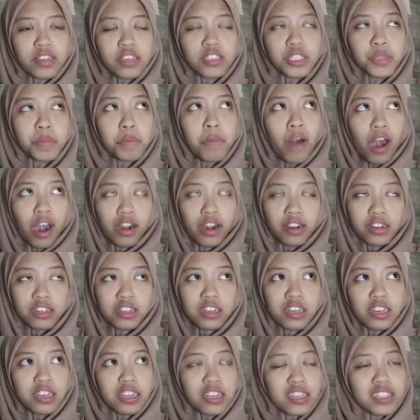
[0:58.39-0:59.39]
a spark
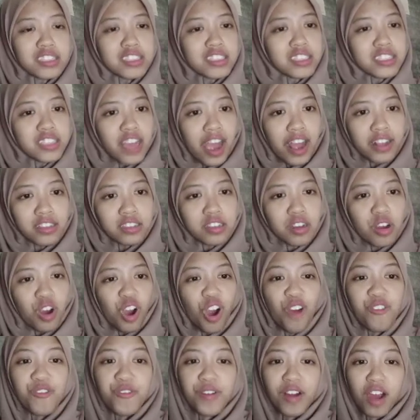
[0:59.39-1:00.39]
instead
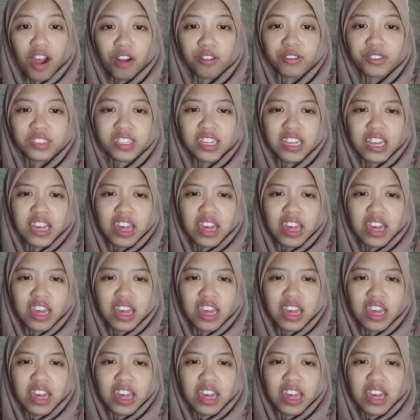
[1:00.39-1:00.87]
of frown.